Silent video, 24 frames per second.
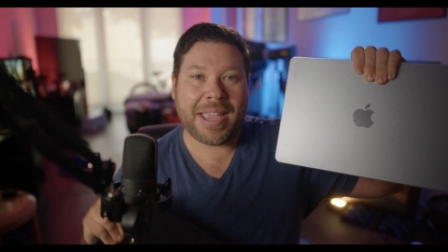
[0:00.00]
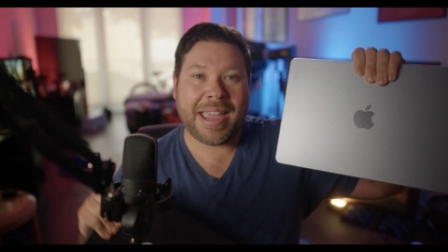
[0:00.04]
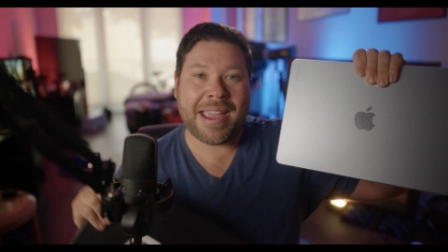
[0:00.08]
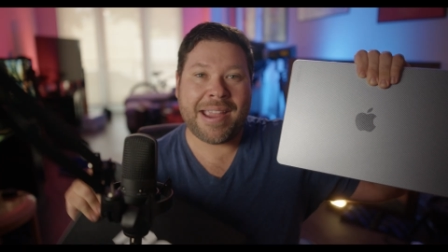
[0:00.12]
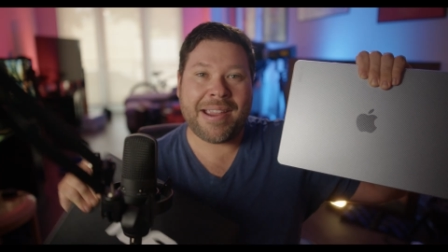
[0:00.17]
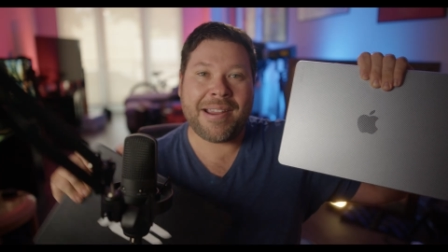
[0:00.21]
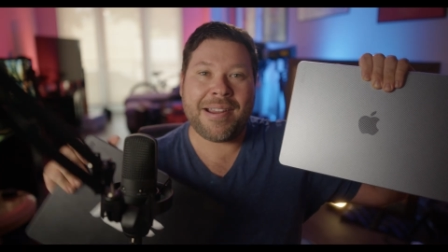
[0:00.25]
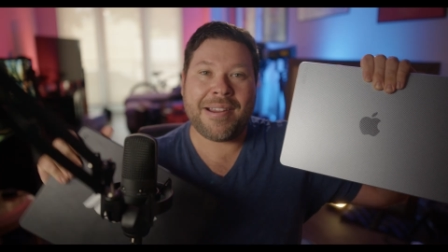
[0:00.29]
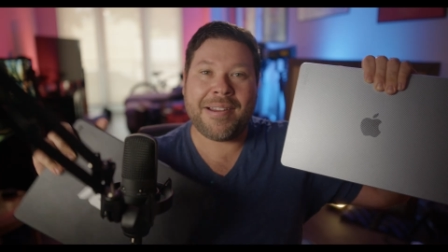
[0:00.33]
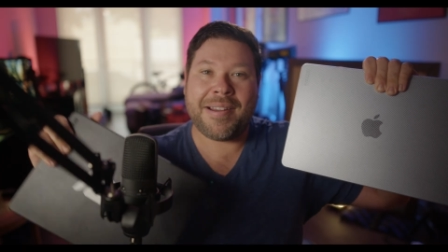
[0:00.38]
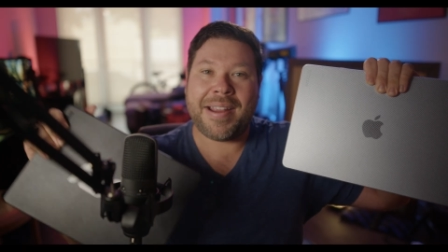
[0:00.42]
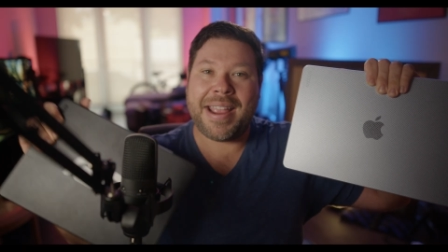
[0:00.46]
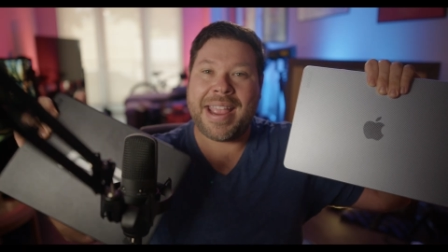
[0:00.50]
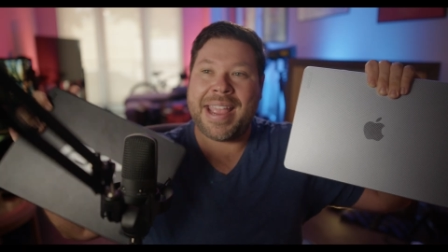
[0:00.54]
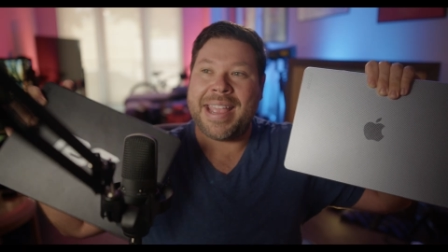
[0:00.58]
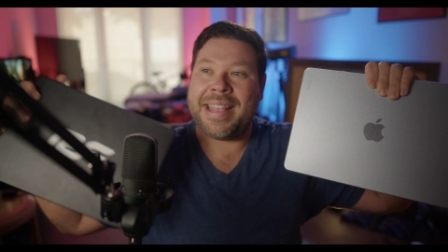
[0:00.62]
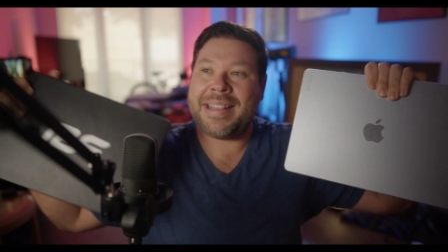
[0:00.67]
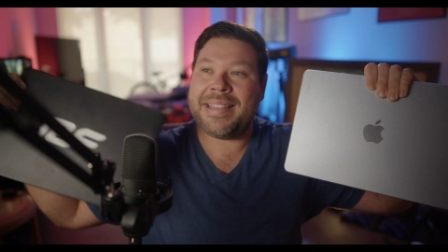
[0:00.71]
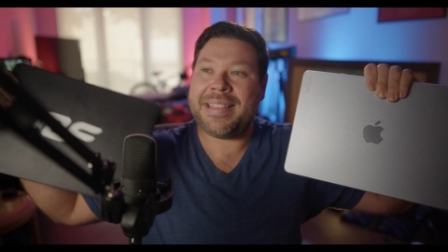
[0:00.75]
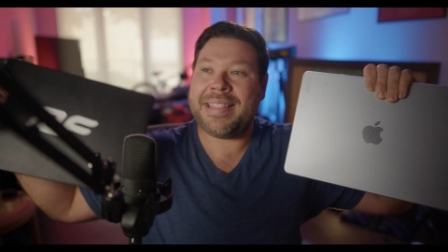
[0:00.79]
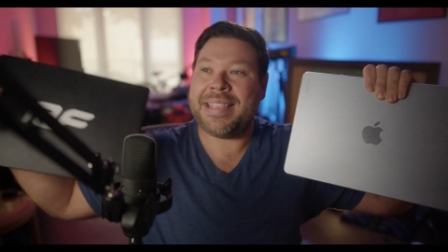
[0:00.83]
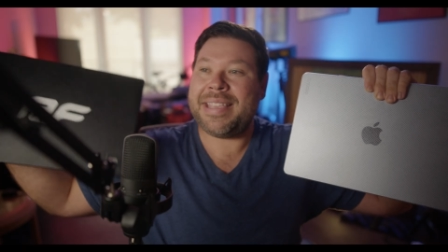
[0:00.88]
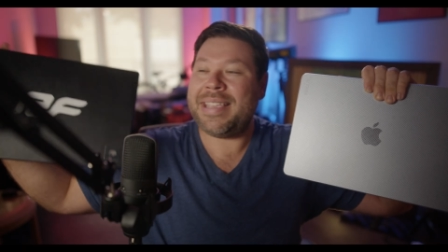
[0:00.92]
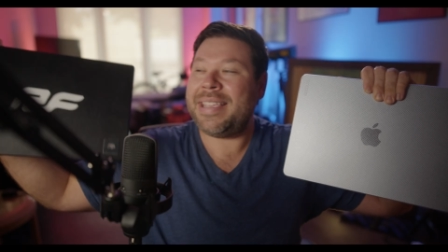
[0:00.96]
Air
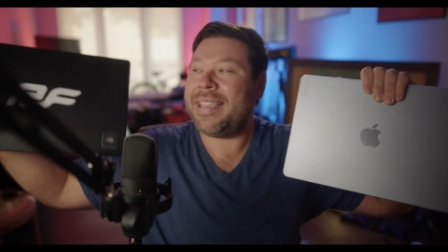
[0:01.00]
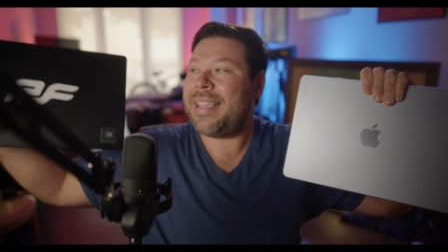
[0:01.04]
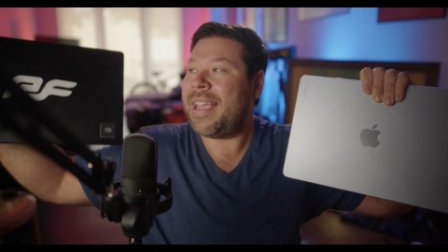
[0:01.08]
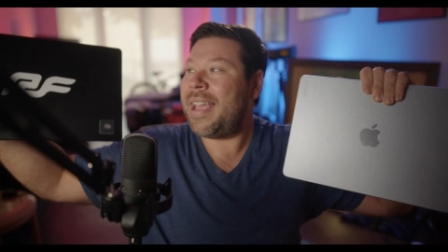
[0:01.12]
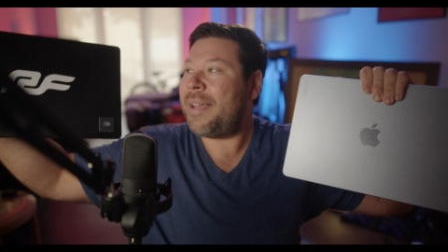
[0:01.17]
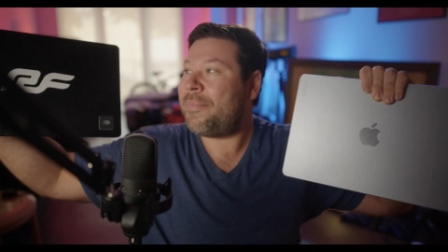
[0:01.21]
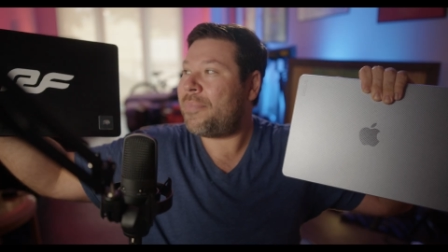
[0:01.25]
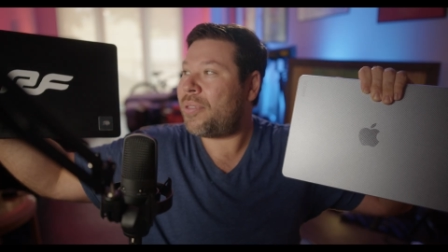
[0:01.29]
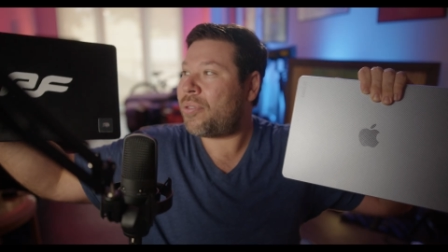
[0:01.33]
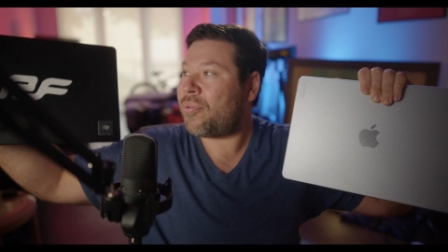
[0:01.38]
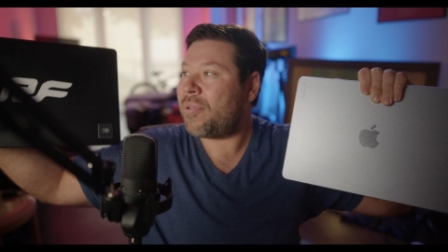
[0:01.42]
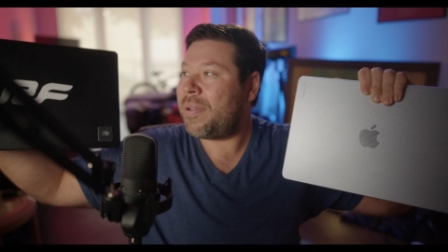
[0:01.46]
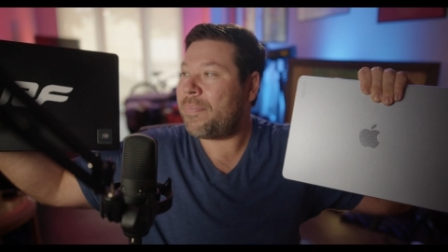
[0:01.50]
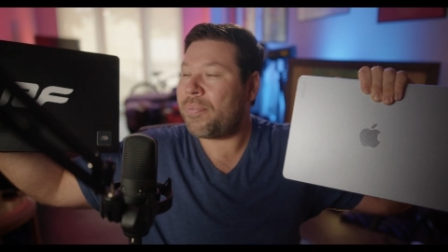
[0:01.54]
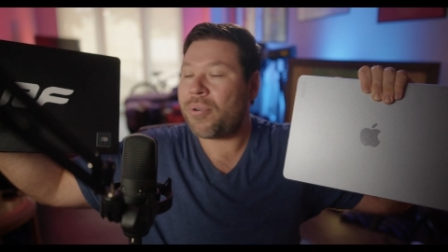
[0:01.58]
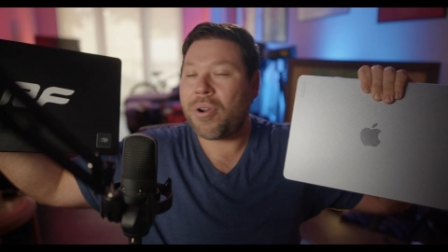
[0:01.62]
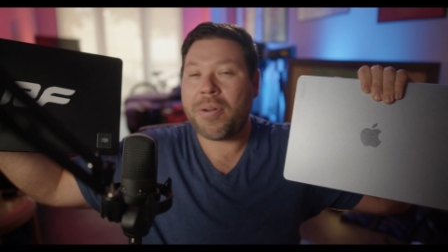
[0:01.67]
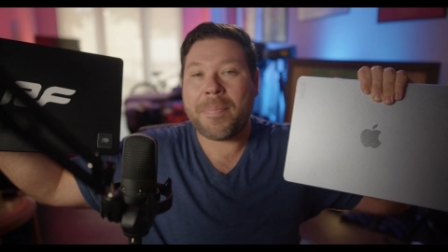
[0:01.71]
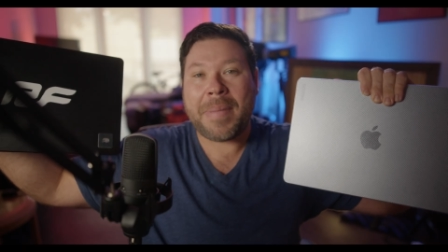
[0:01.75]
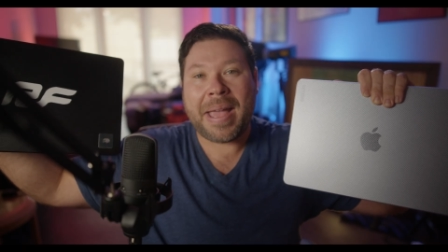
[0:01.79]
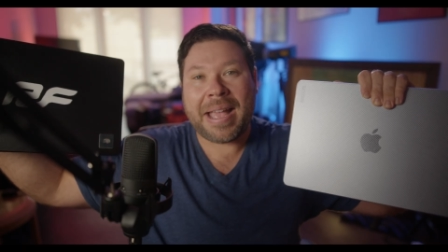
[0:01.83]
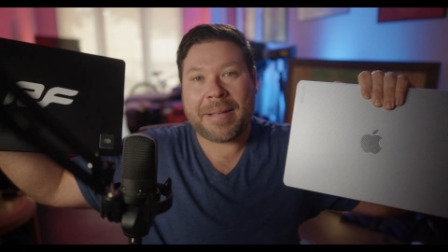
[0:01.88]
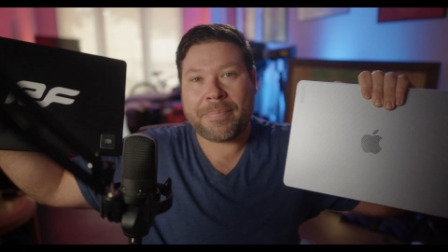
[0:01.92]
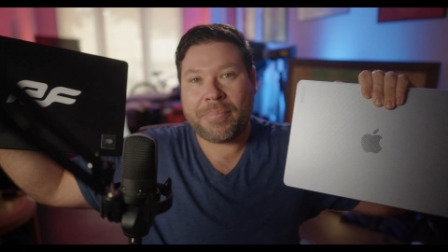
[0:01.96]
and the M3 Pro
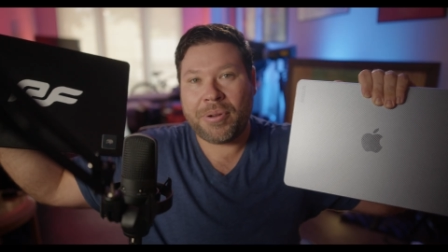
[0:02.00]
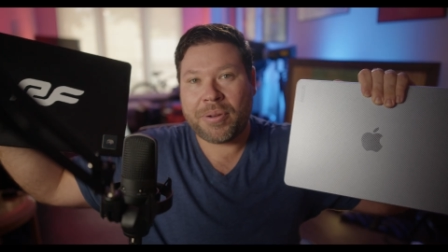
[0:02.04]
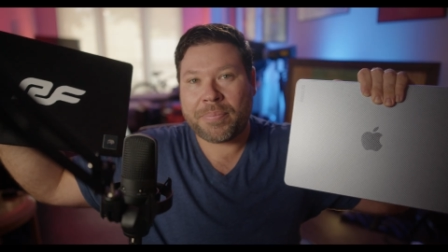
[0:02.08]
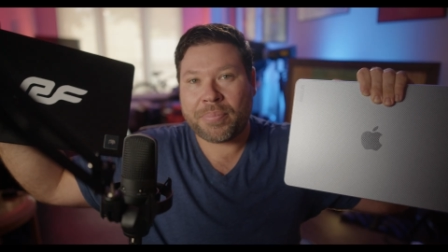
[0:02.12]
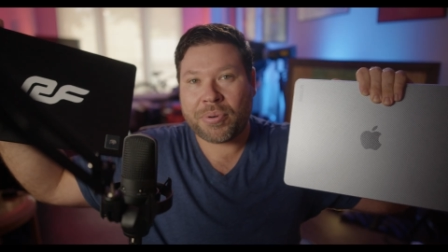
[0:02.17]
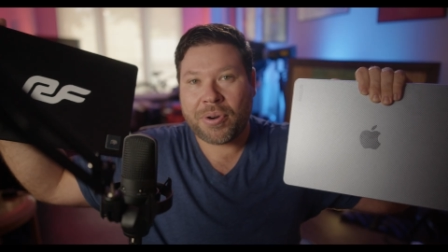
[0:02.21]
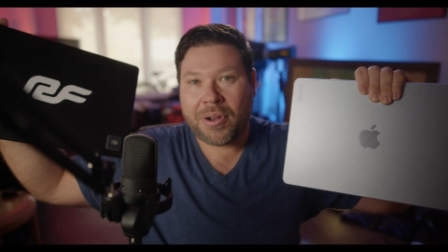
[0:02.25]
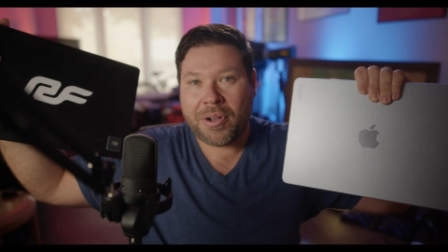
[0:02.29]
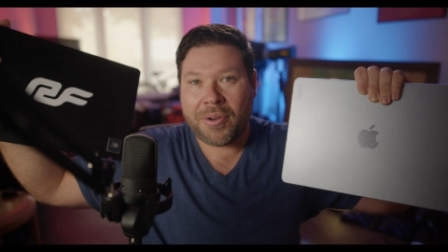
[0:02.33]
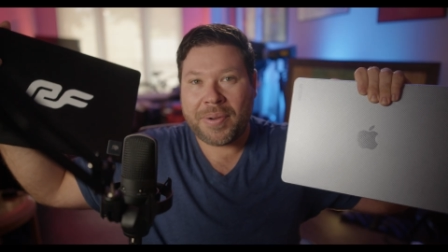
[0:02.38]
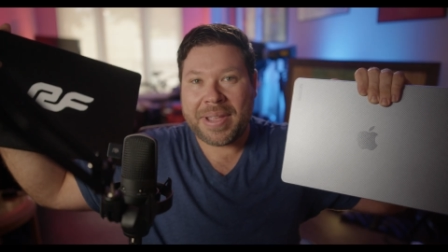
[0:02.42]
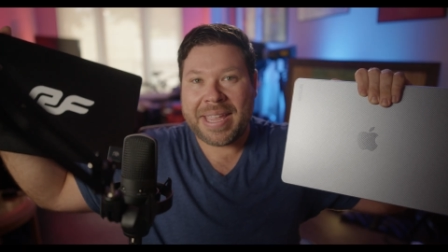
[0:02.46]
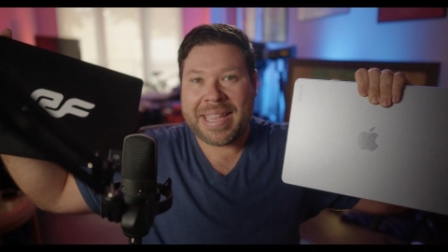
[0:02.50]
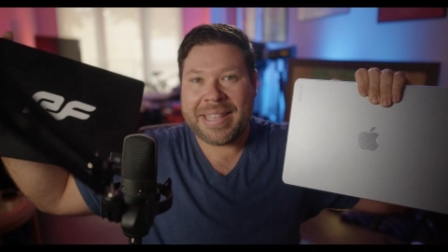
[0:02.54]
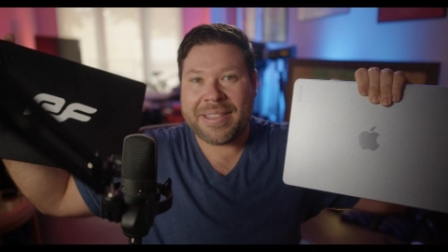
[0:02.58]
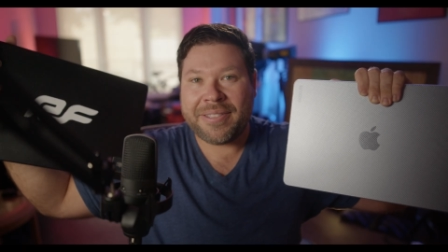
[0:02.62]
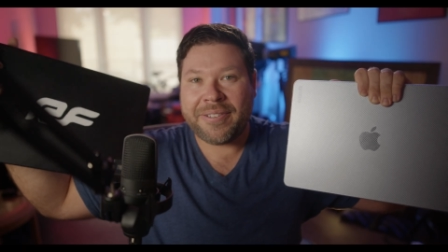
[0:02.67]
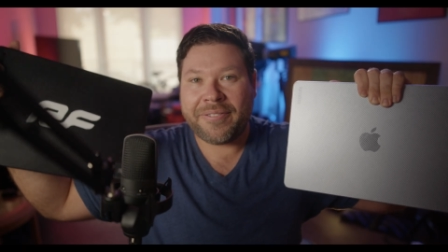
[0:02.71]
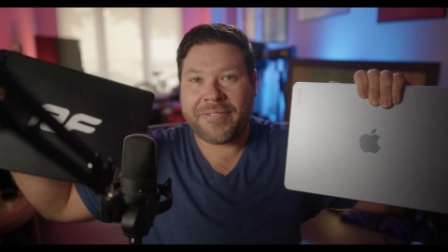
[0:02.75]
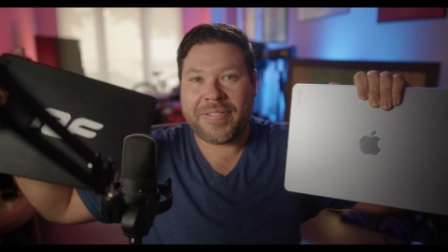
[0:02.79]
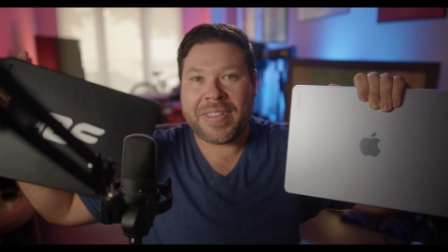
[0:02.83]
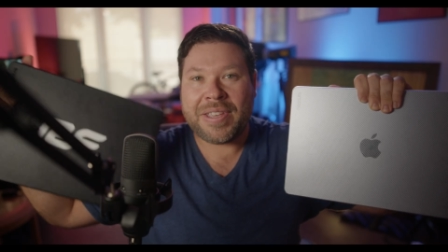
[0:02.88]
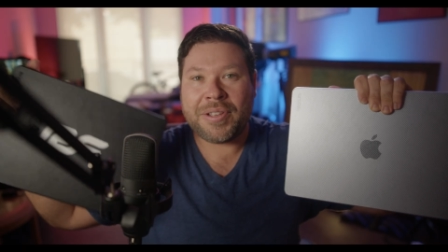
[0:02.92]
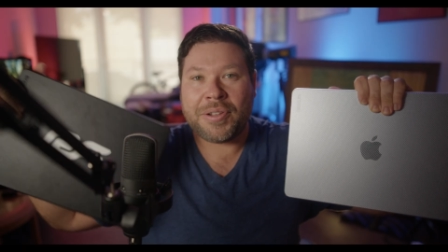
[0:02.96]
MacBook Pro in the
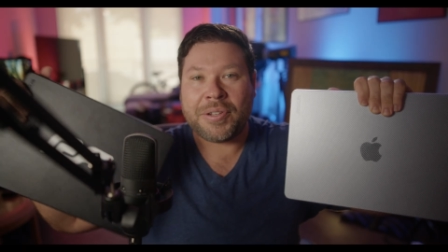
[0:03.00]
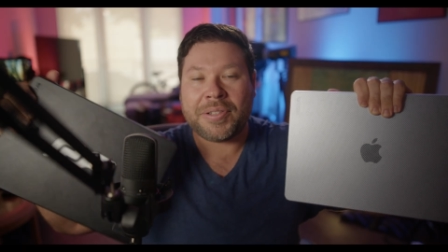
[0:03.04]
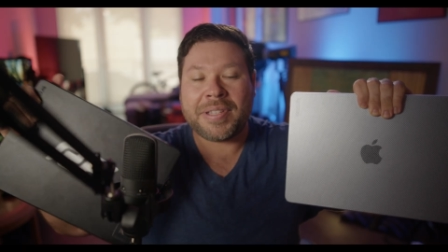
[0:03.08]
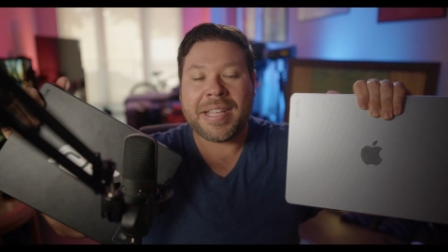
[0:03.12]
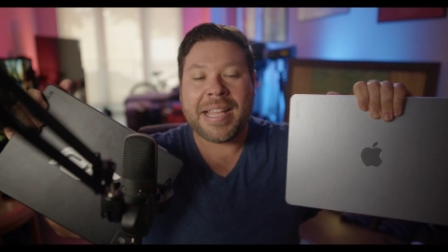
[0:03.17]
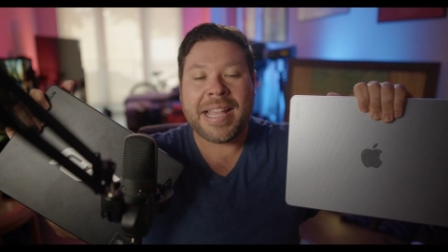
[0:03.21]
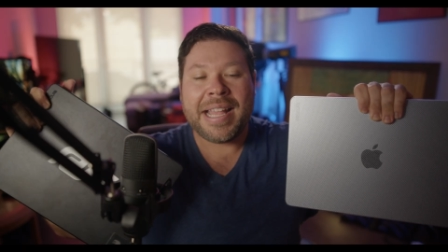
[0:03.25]
field.